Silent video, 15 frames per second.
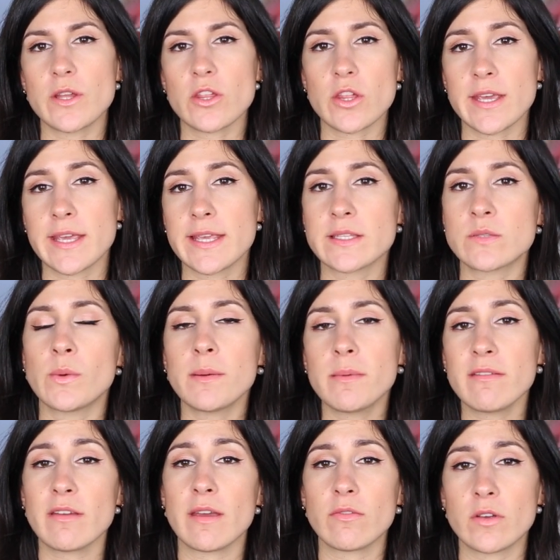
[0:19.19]
which is one of
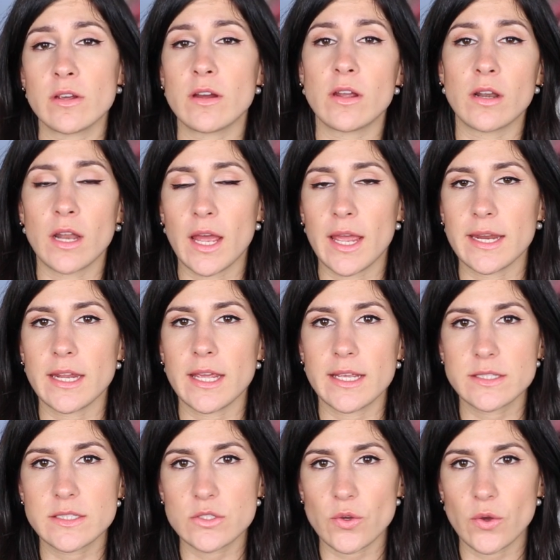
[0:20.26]
my favorite online
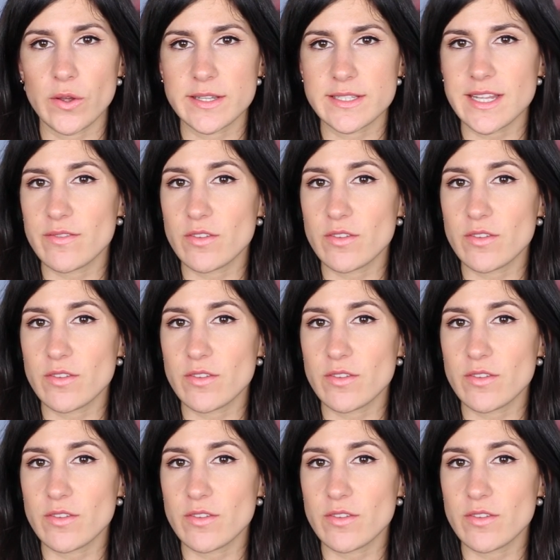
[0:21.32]
e-stores.